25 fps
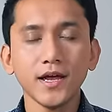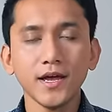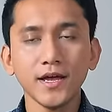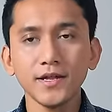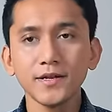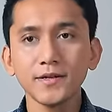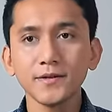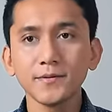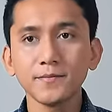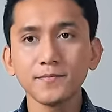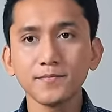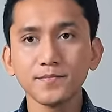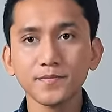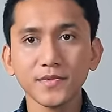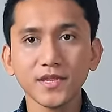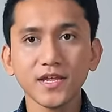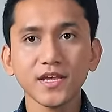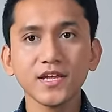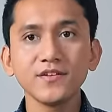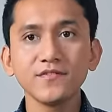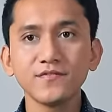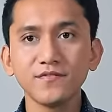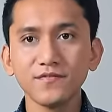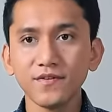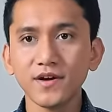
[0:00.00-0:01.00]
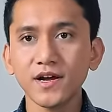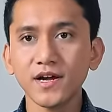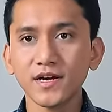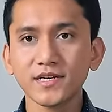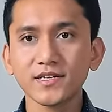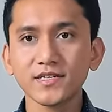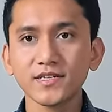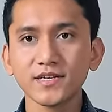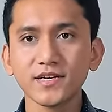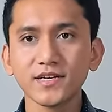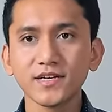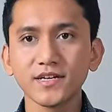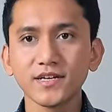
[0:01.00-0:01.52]
And in
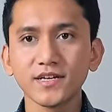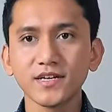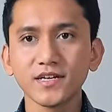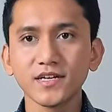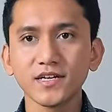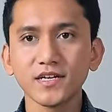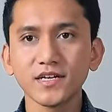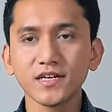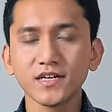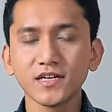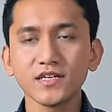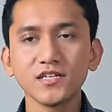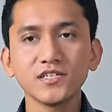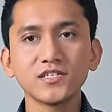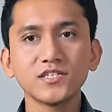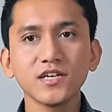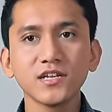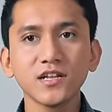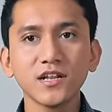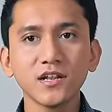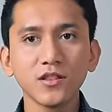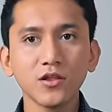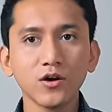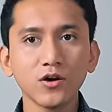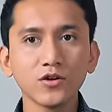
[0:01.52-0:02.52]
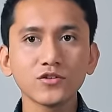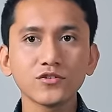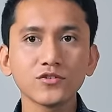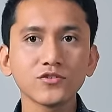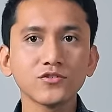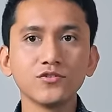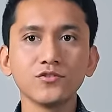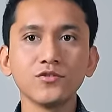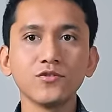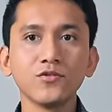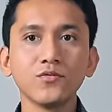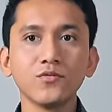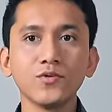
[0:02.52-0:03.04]
fact, this had a lot
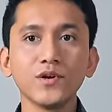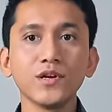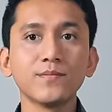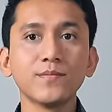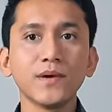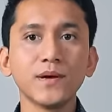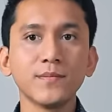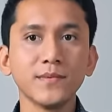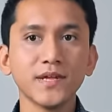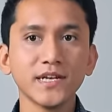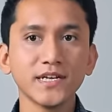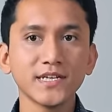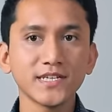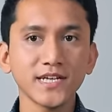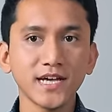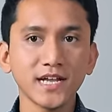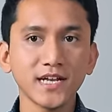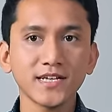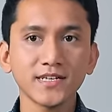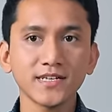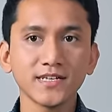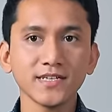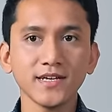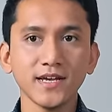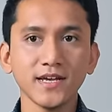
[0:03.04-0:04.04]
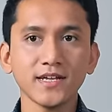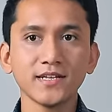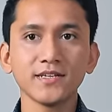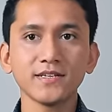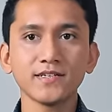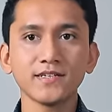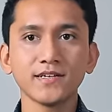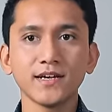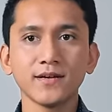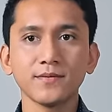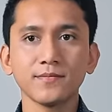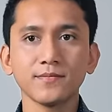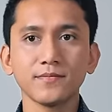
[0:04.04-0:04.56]
to do with my mentality at
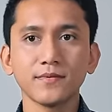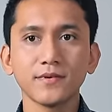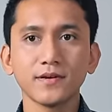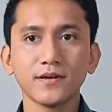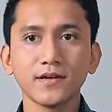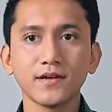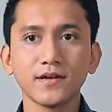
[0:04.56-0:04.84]
the time.